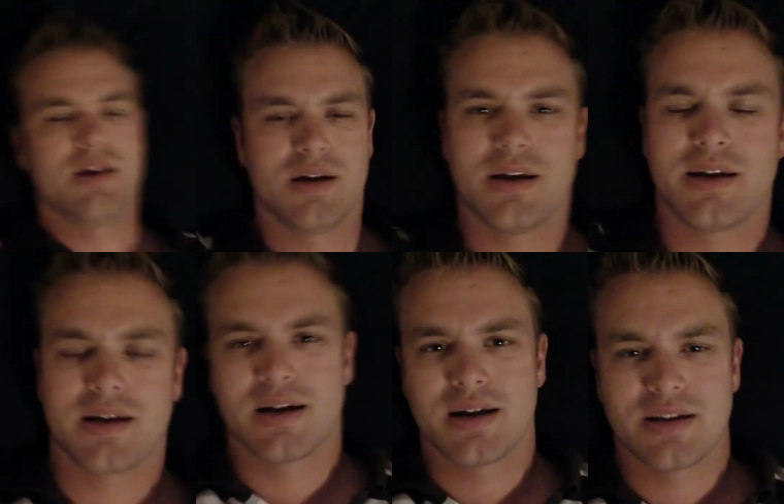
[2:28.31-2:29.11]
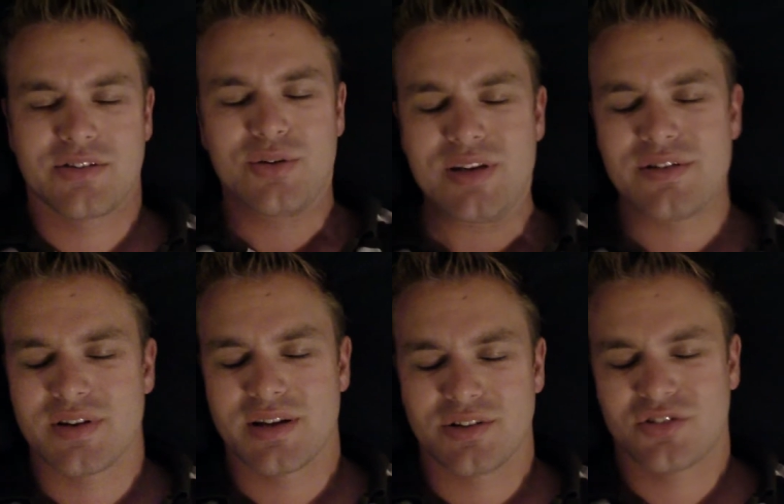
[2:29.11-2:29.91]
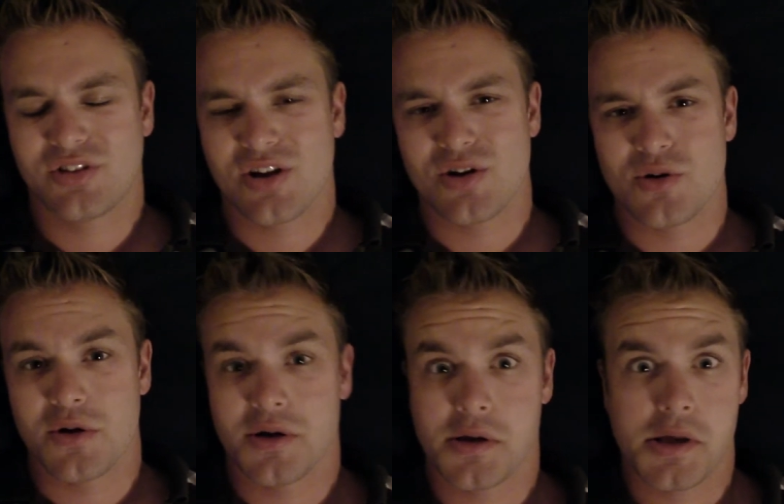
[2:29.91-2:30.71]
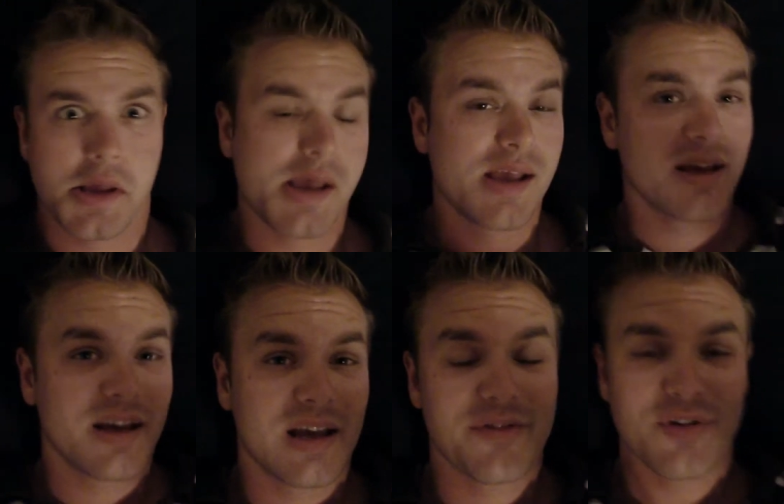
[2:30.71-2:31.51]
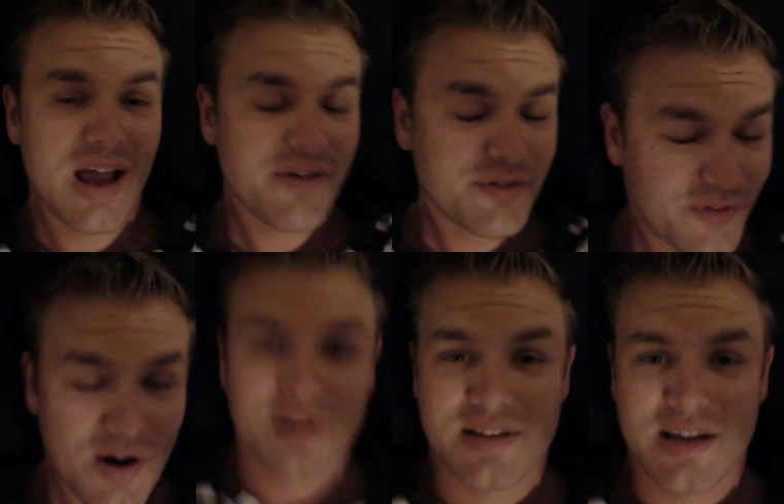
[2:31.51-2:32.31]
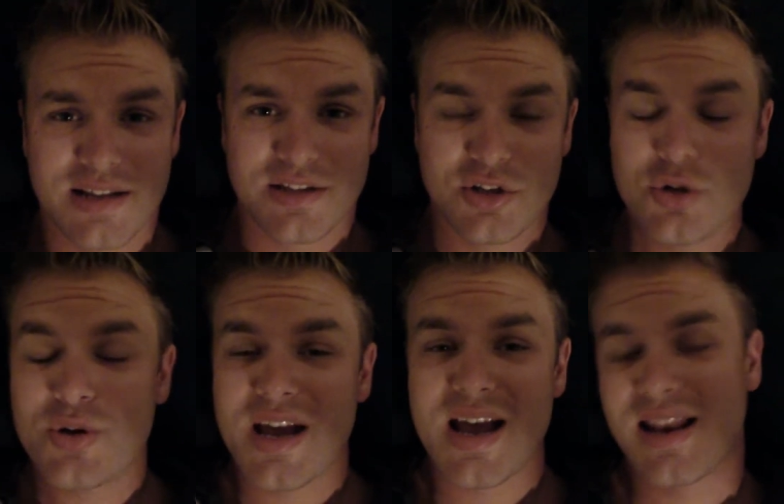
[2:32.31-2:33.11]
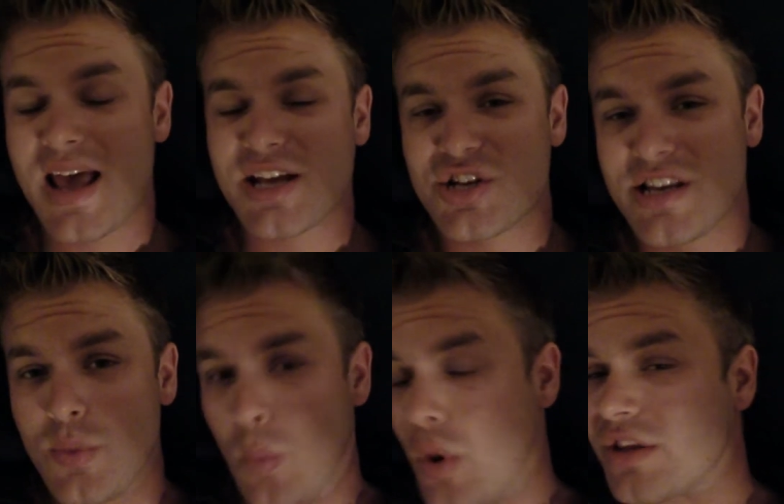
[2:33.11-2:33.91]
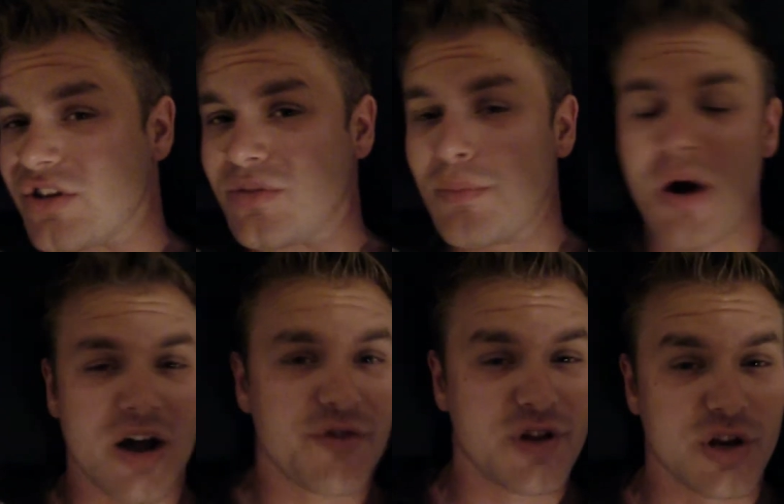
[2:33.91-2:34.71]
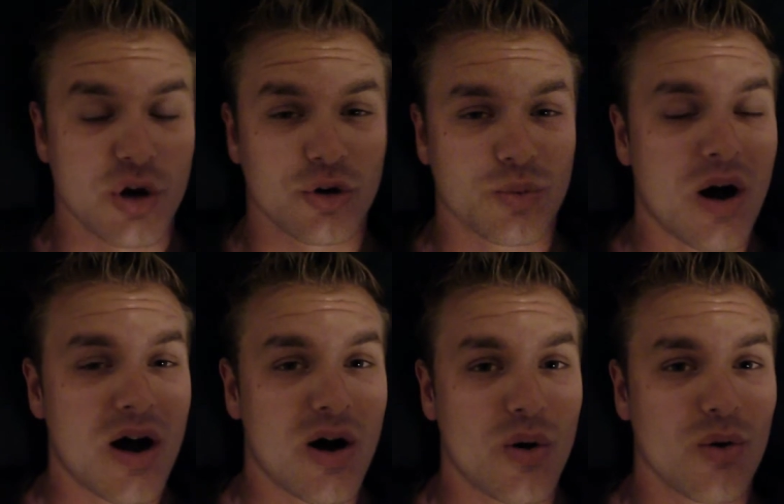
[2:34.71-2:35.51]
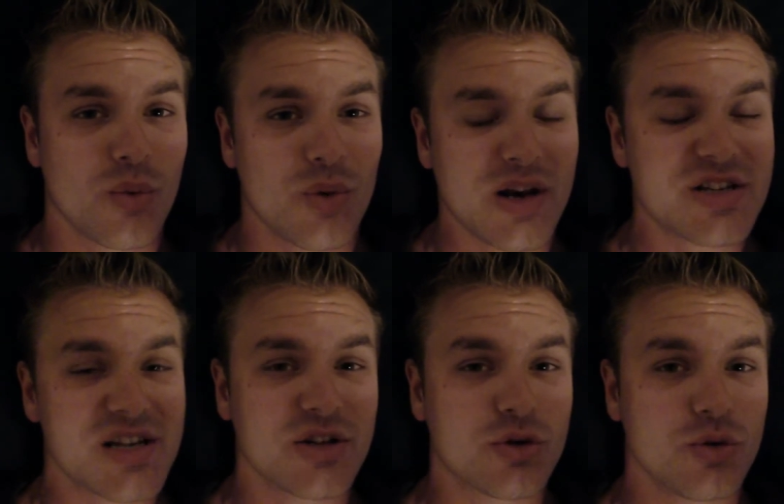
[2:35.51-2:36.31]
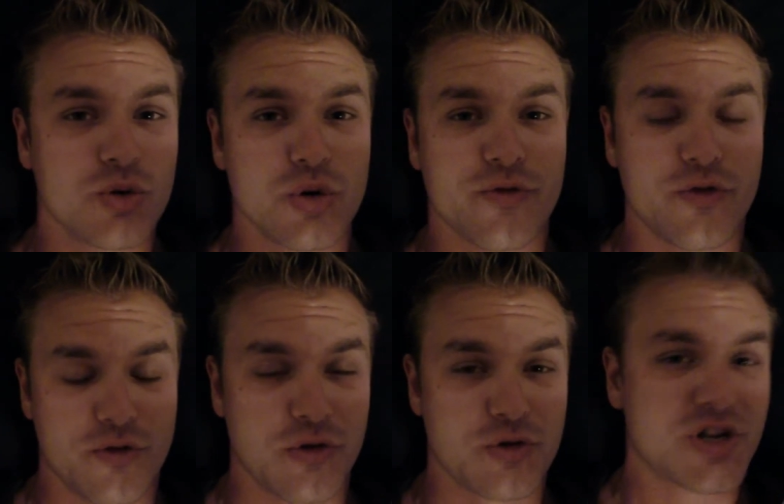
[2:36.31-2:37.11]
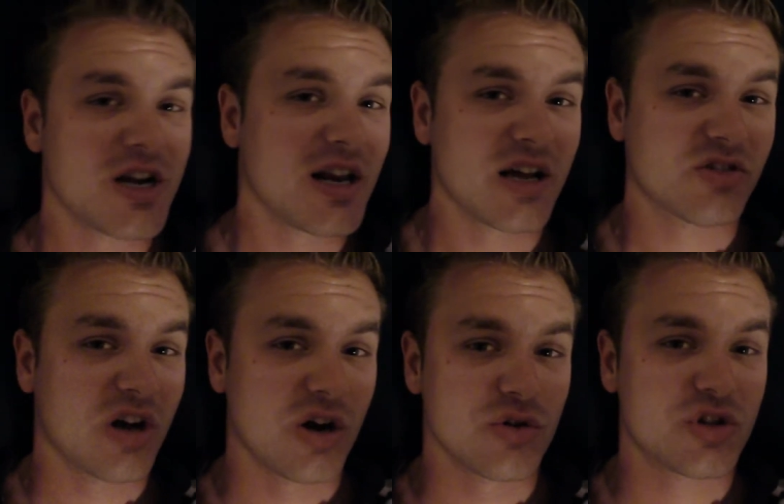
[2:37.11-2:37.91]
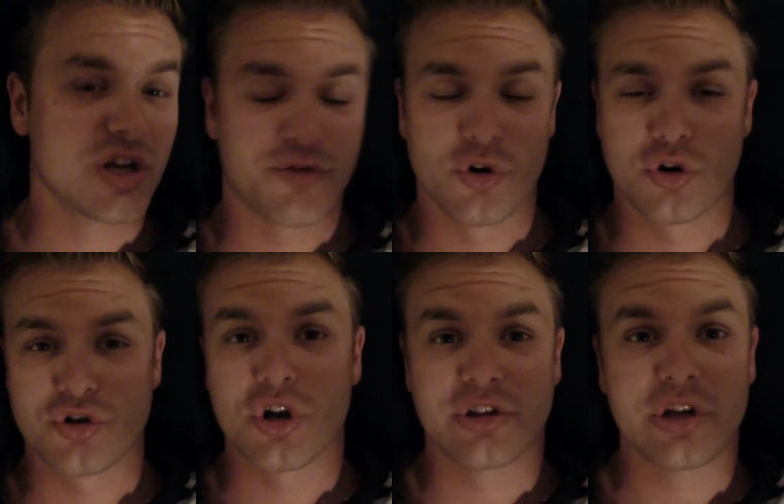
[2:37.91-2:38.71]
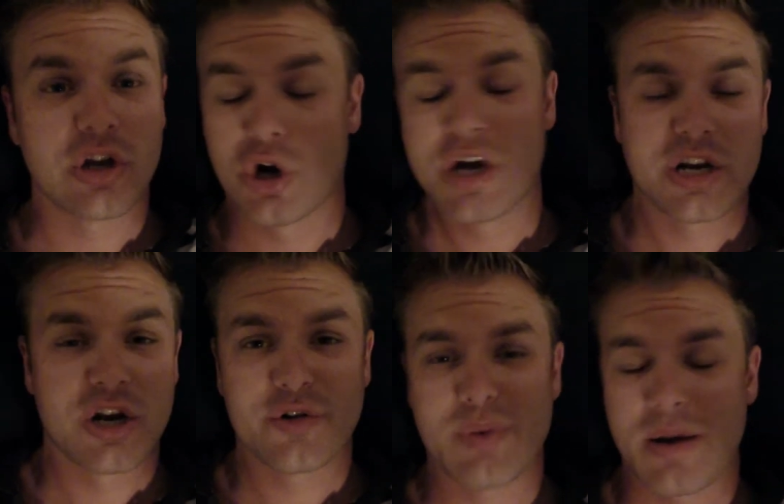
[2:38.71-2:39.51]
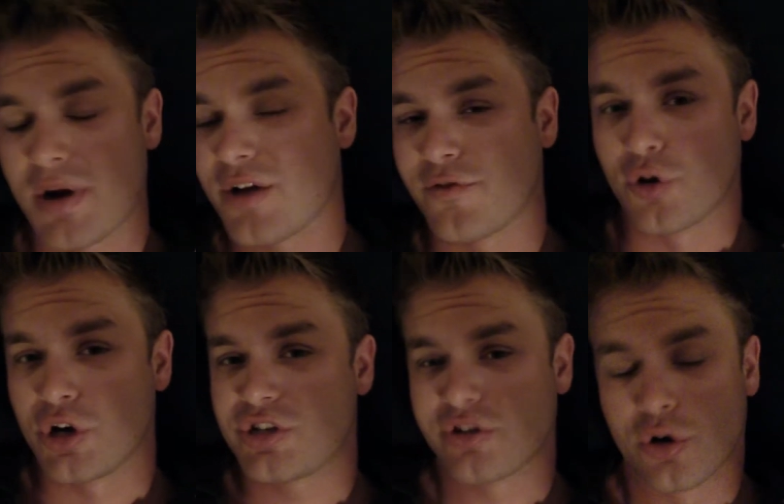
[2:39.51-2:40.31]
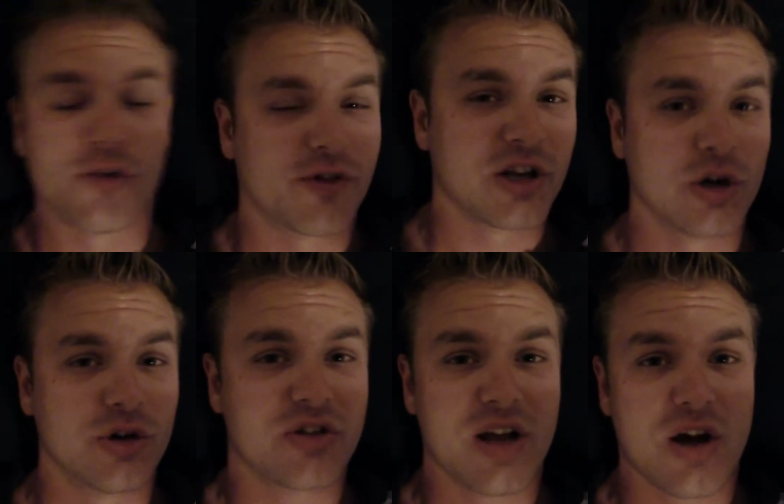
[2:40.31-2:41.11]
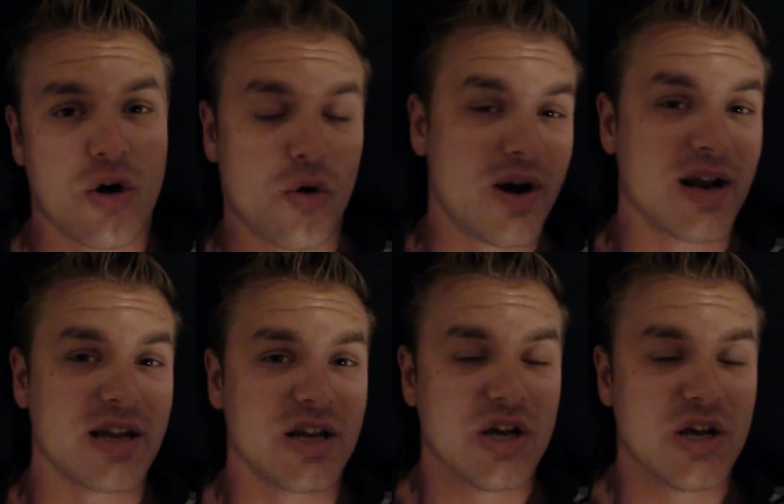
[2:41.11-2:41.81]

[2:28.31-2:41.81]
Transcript: Hey guys, good evening. So, if you haven't found it yet, you can actually watch my videos while listening to Vuvuzela sounds if you're not annoyed enough by my voice or videos already.